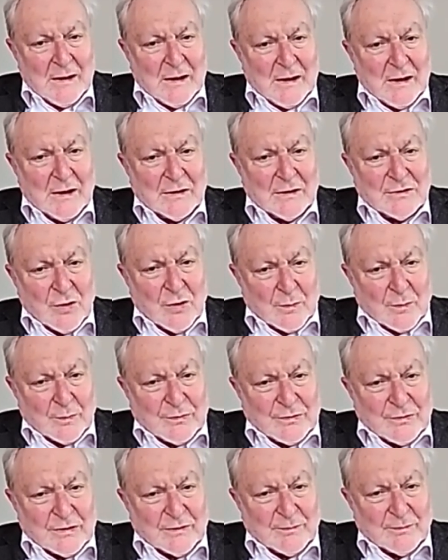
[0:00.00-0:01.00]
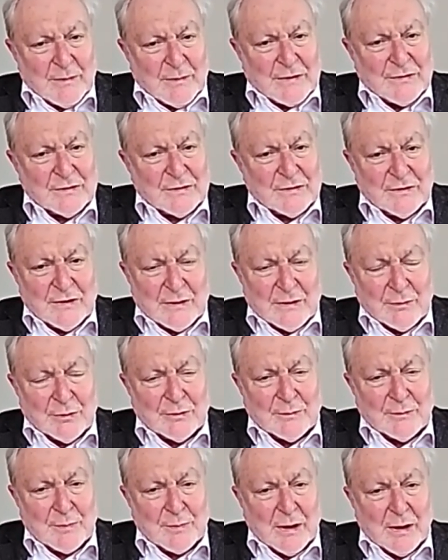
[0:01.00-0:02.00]
adopt the method they would
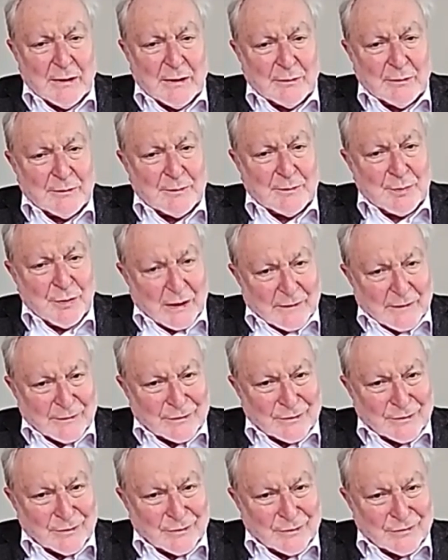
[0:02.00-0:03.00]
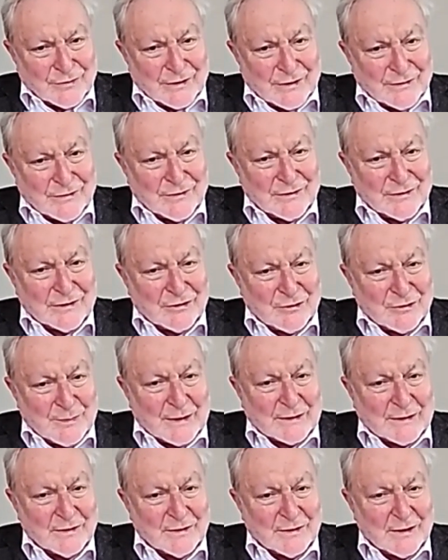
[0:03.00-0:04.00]
apply with private contracts and
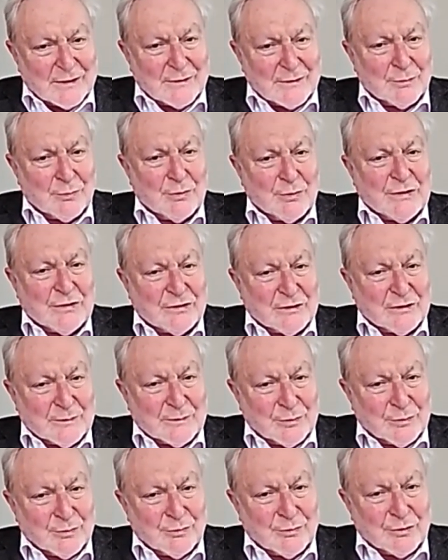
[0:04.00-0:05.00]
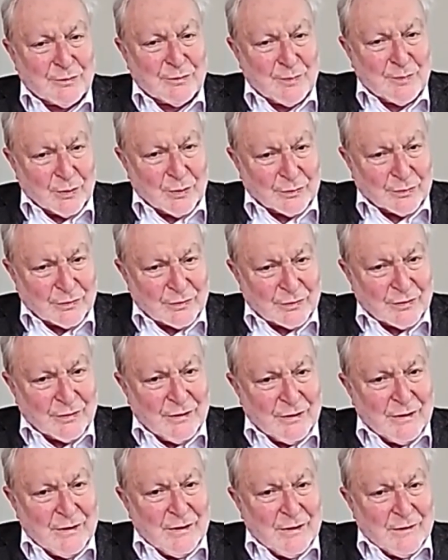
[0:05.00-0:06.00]
expect to get a reasonable response
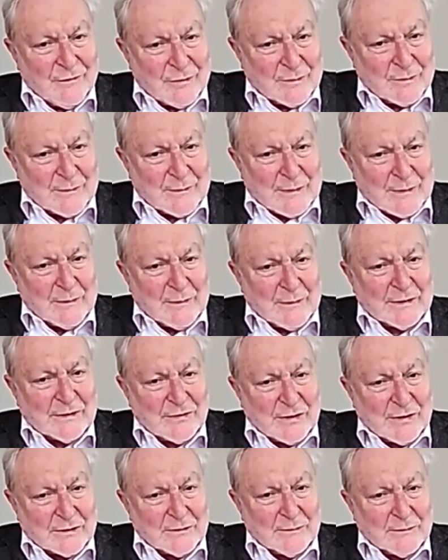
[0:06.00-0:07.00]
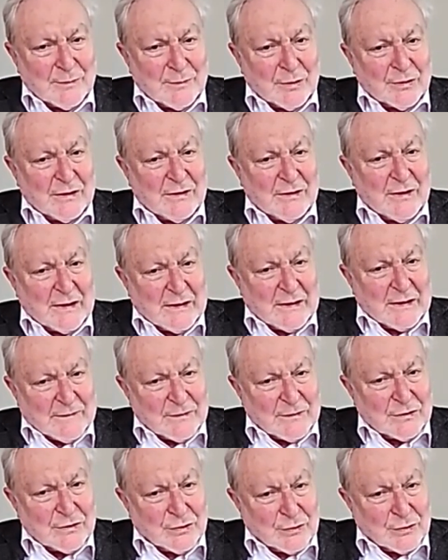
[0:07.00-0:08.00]
from a public sector body. They never
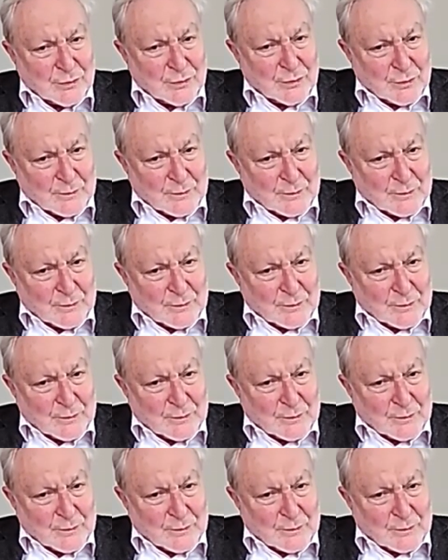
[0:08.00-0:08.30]
do.